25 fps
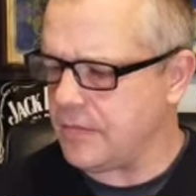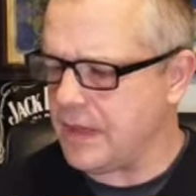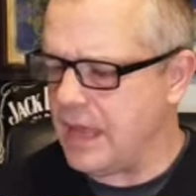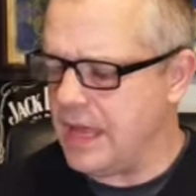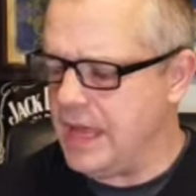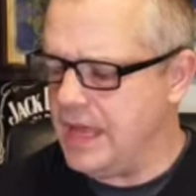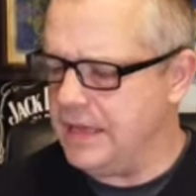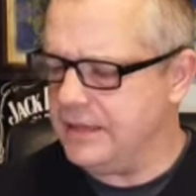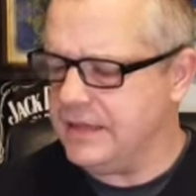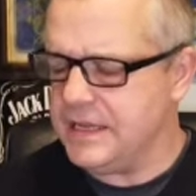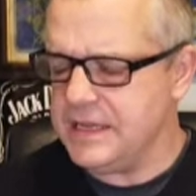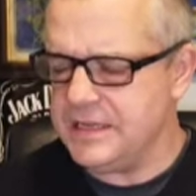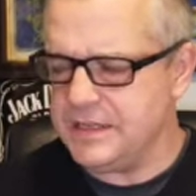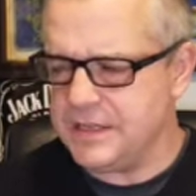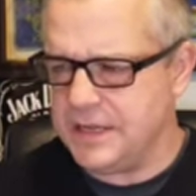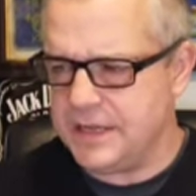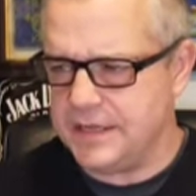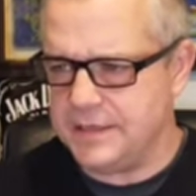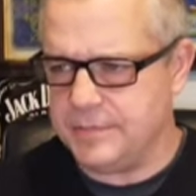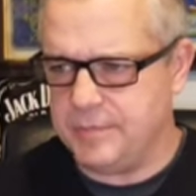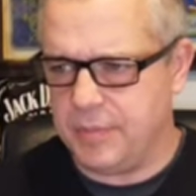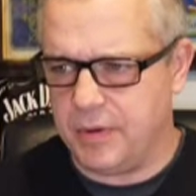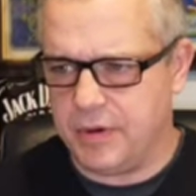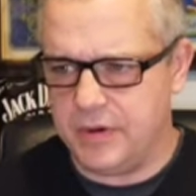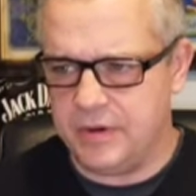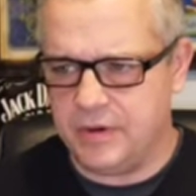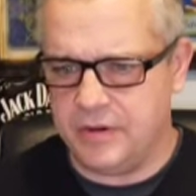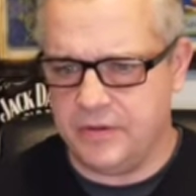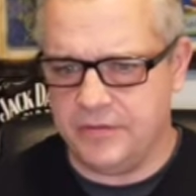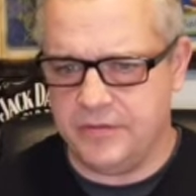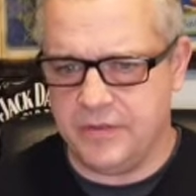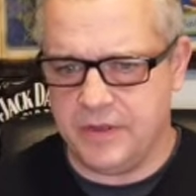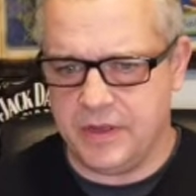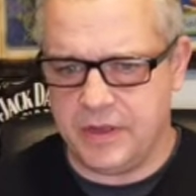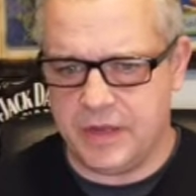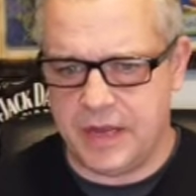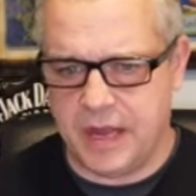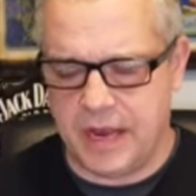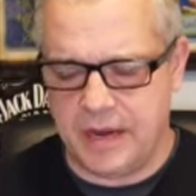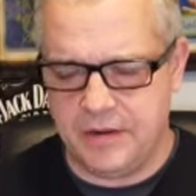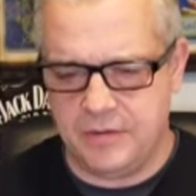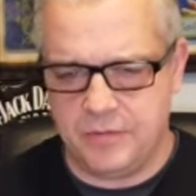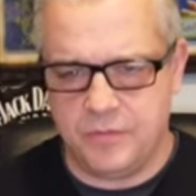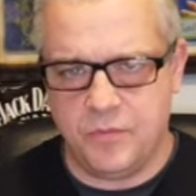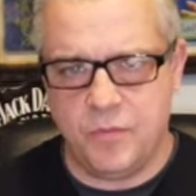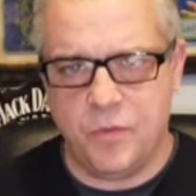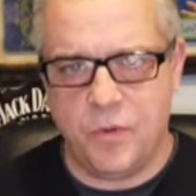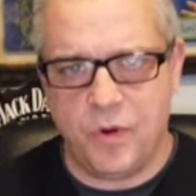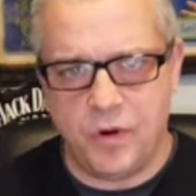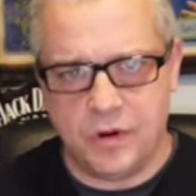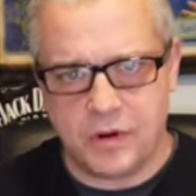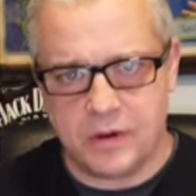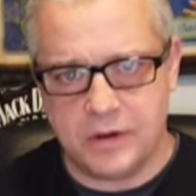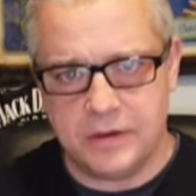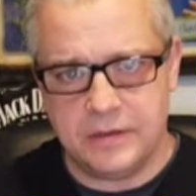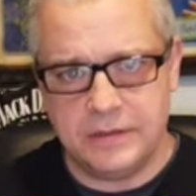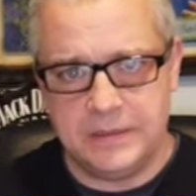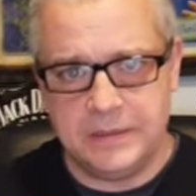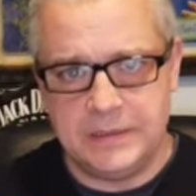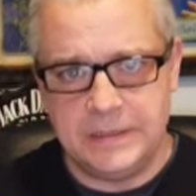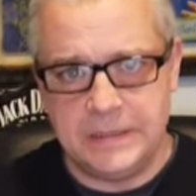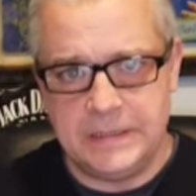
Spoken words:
And this is part of the Hiram Walker.